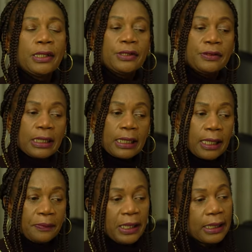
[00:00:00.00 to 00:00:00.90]
to the
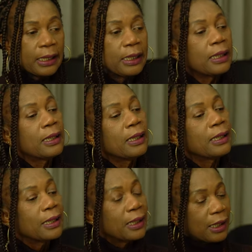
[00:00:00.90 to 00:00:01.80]
clubbing thing.
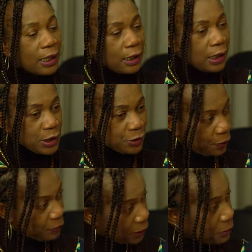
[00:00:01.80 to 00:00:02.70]
They
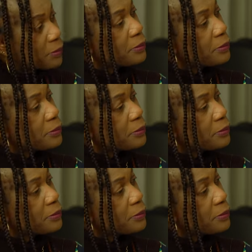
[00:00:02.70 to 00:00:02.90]
dropped them.